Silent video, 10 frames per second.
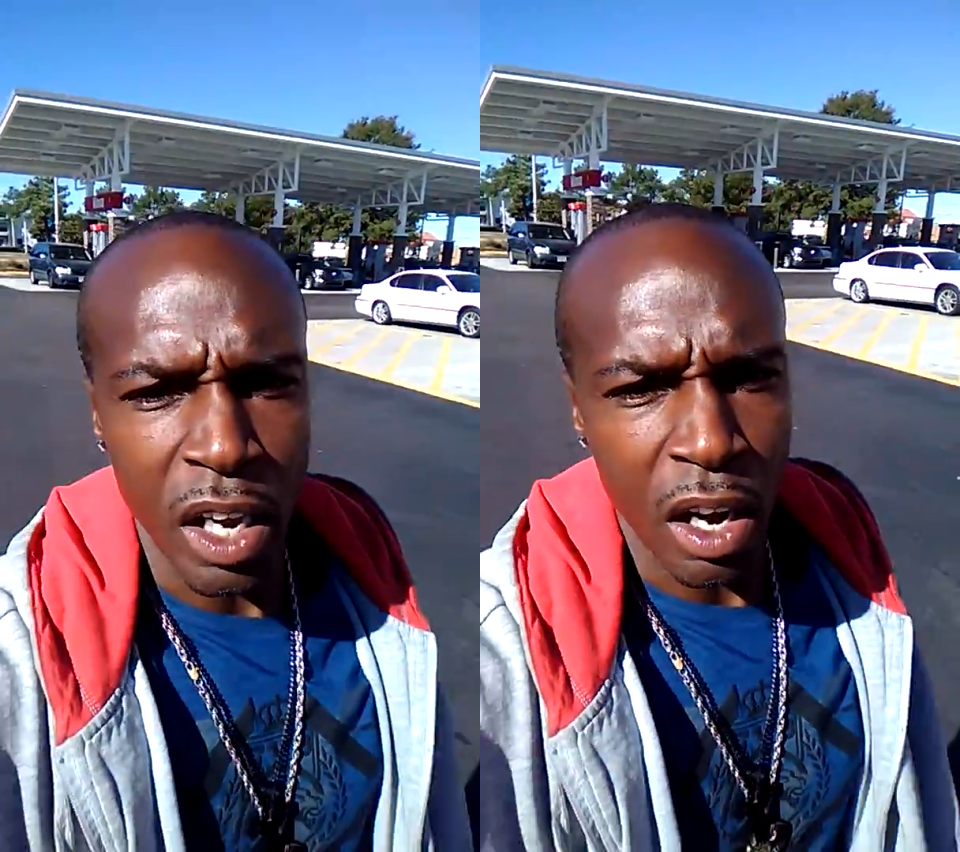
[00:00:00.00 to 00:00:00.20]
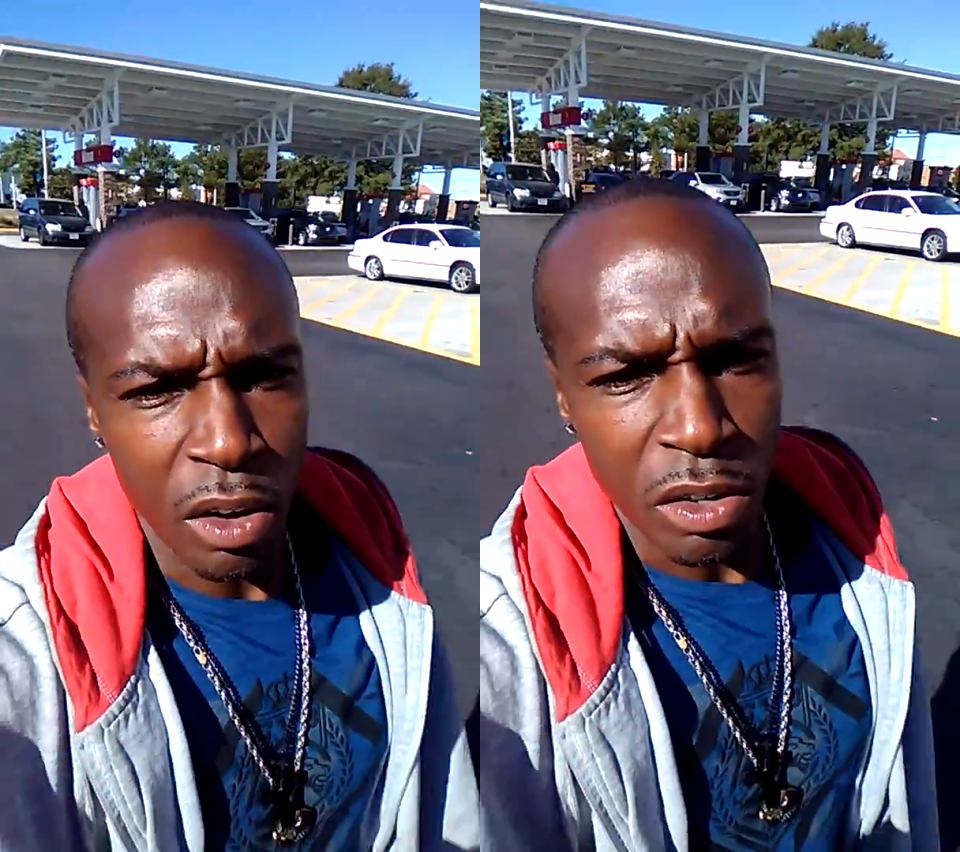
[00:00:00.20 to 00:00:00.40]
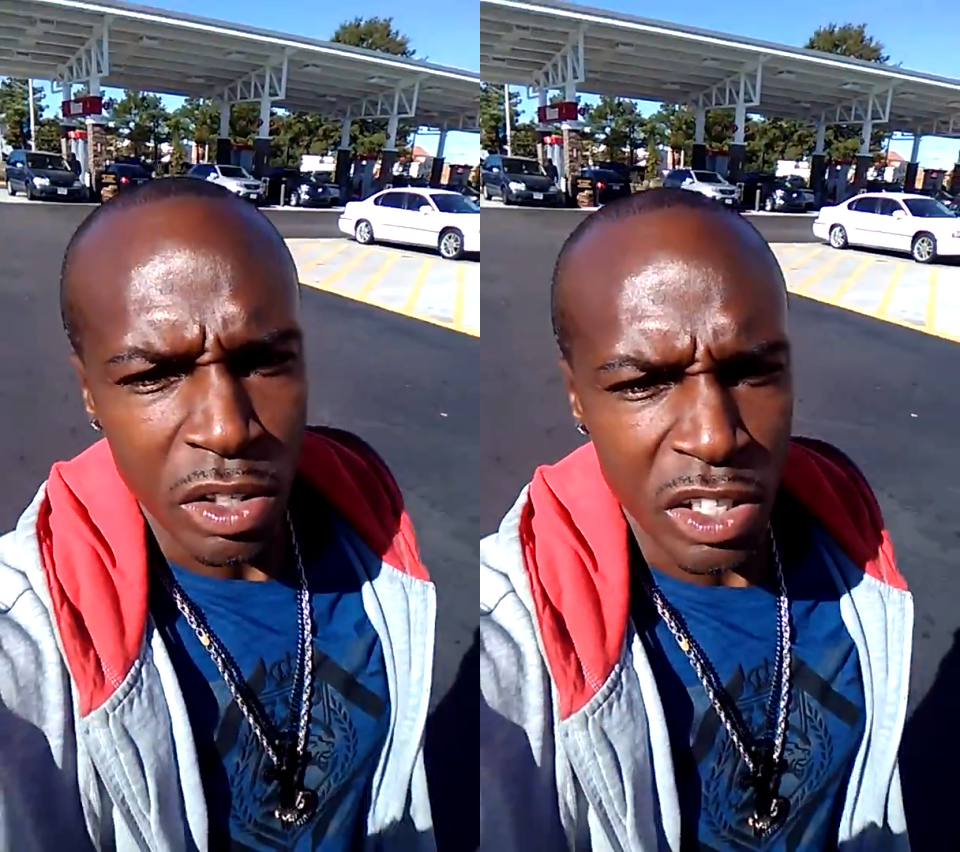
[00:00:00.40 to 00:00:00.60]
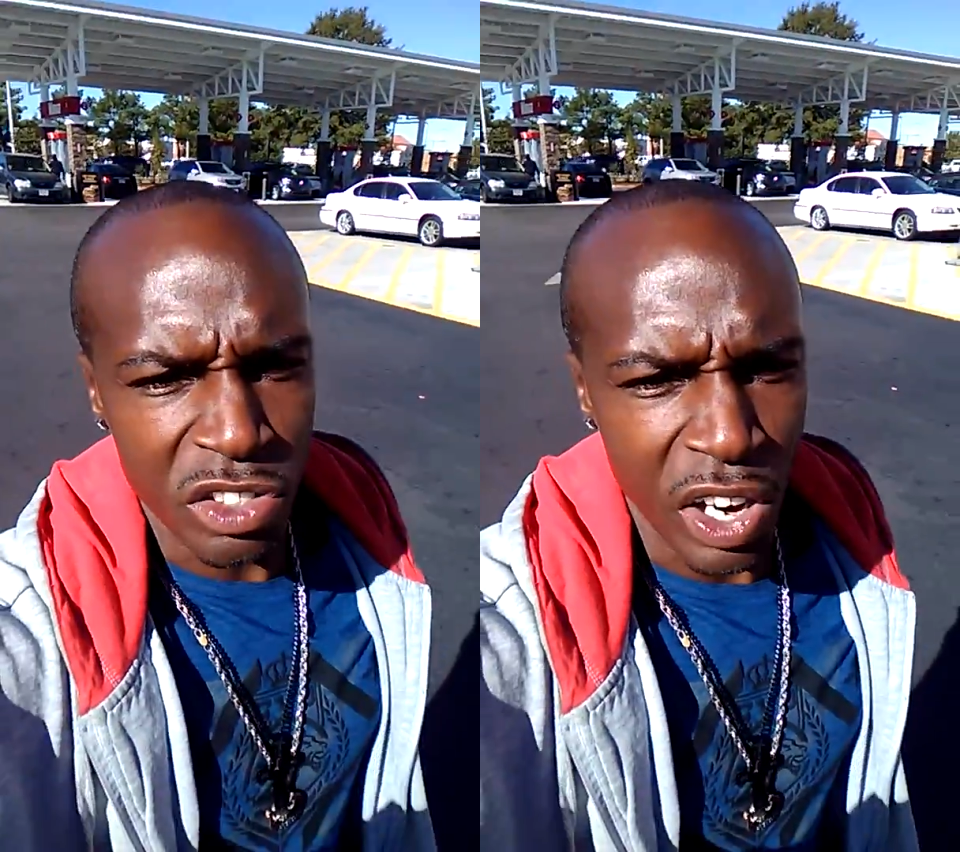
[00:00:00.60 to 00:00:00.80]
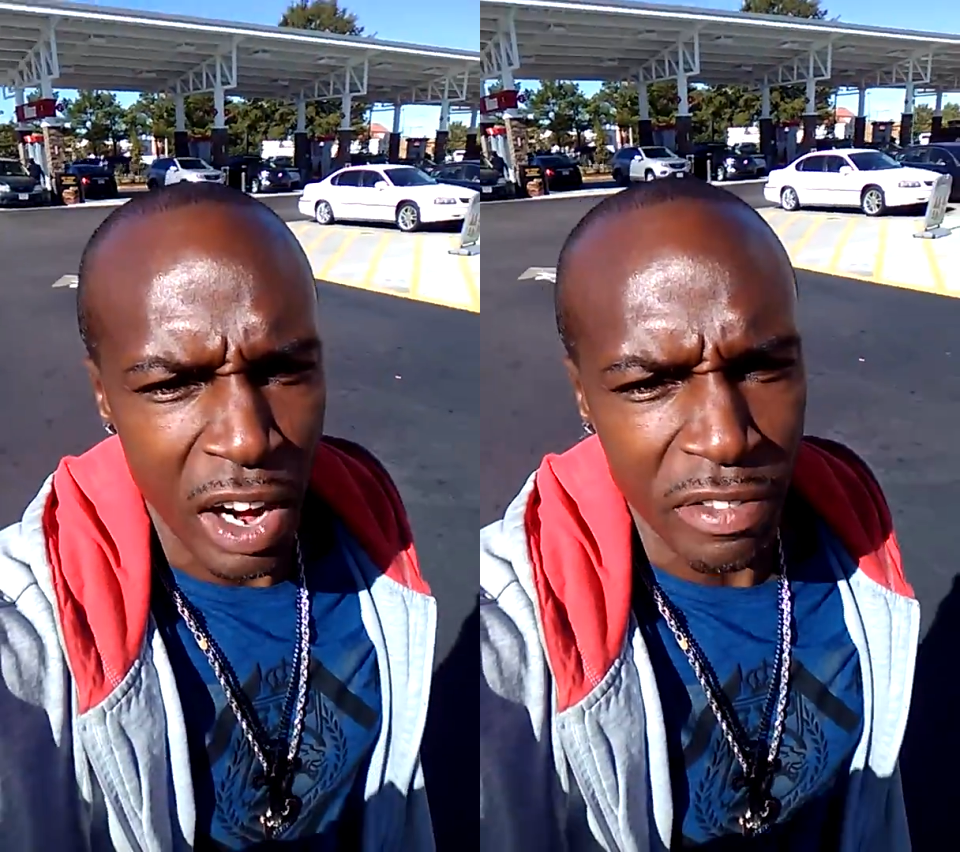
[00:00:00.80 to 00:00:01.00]
Yo,
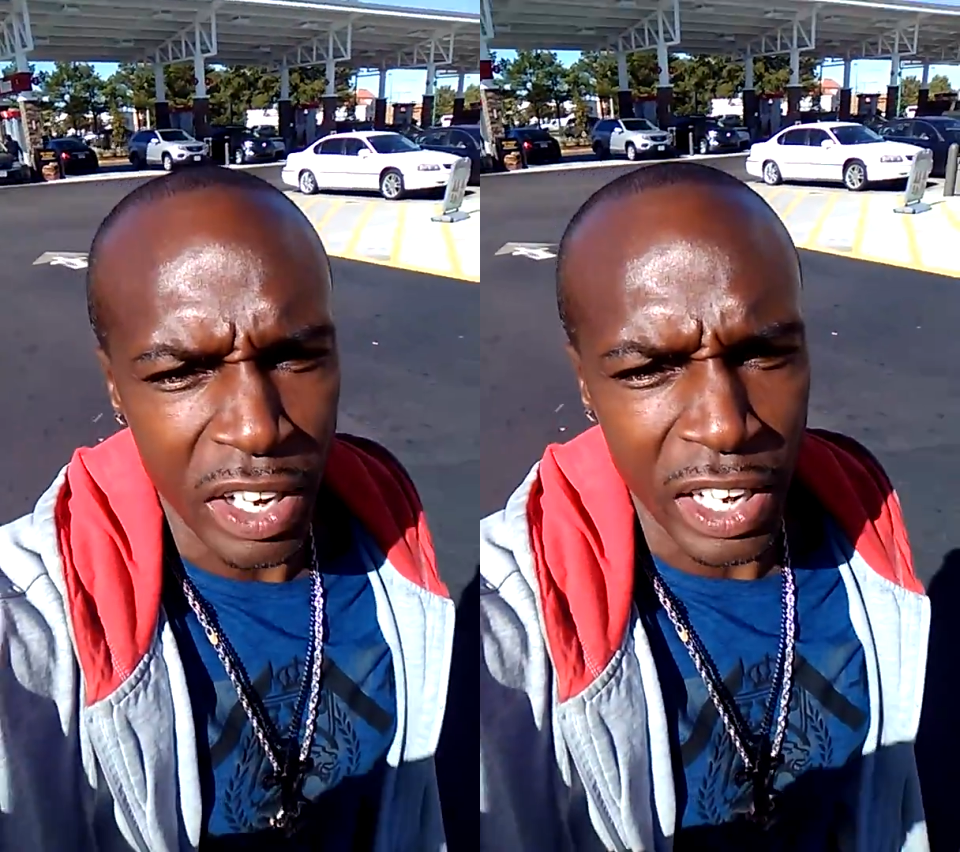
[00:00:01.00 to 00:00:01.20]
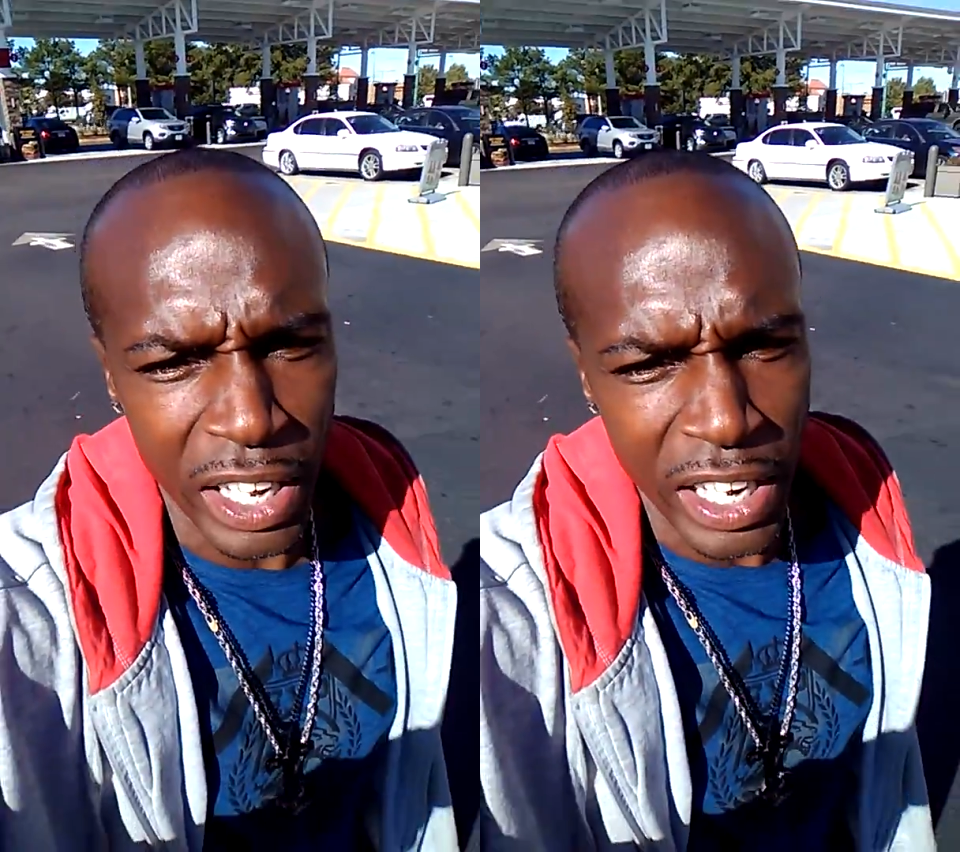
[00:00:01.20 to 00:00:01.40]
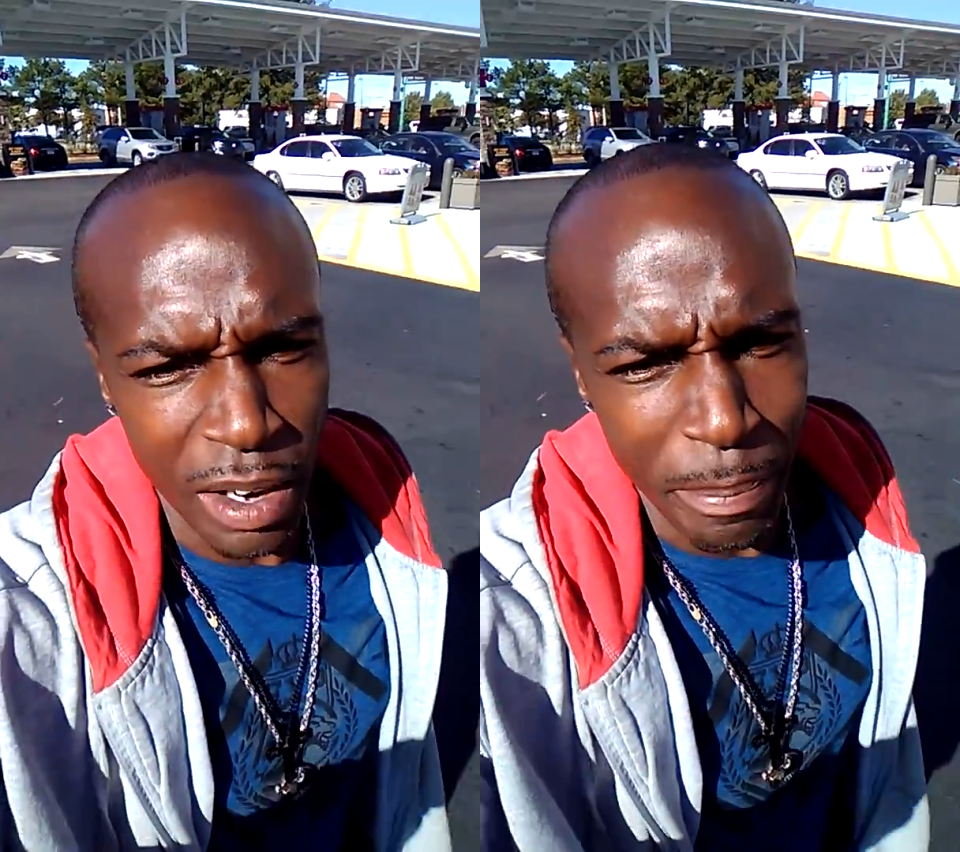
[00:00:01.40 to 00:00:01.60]
this Travel LA,